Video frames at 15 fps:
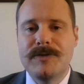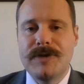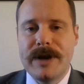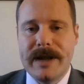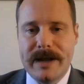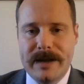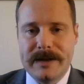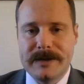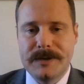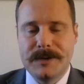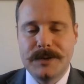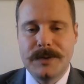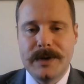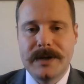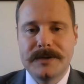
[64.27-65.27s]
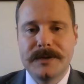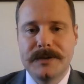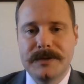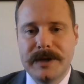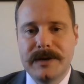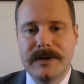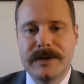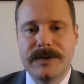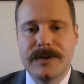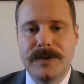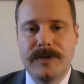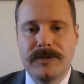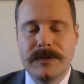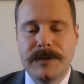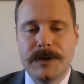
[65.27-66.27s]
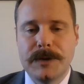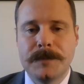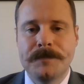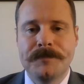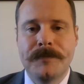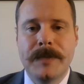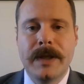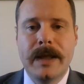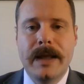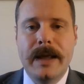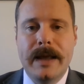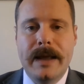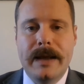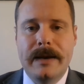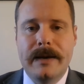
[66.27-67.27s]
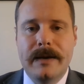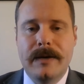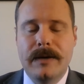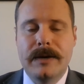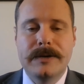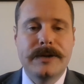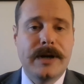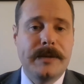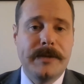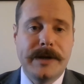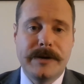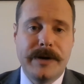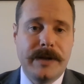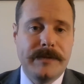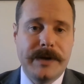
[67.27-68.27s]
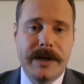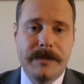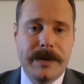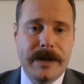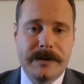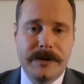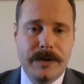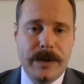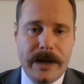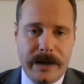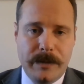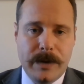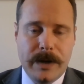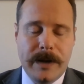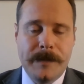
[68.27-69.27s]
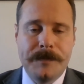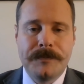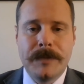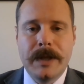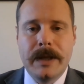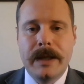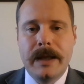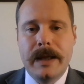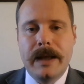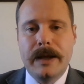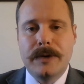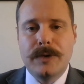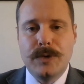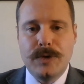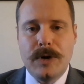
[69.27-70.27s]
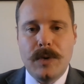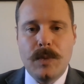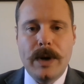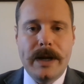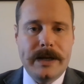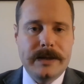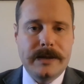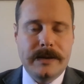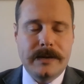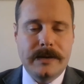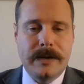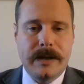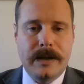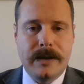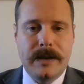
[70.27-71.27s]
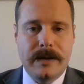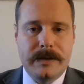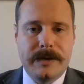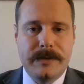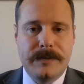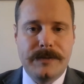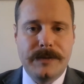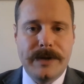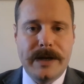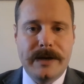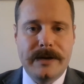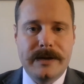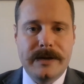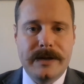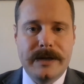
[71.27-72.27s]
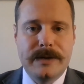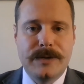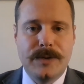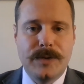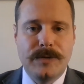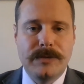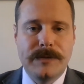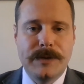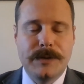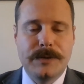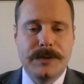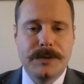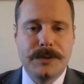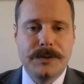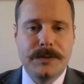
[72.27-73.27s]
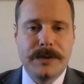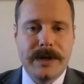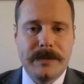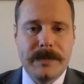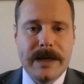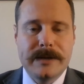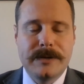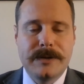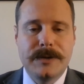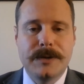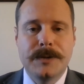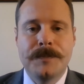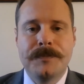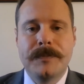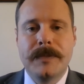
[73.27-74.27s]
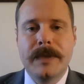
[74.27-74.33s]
rare to uh, succeed on internal review, and uh, a lot of time they don't even get back to you anyway. Do not wait uh, to, for that internal review to come back to you.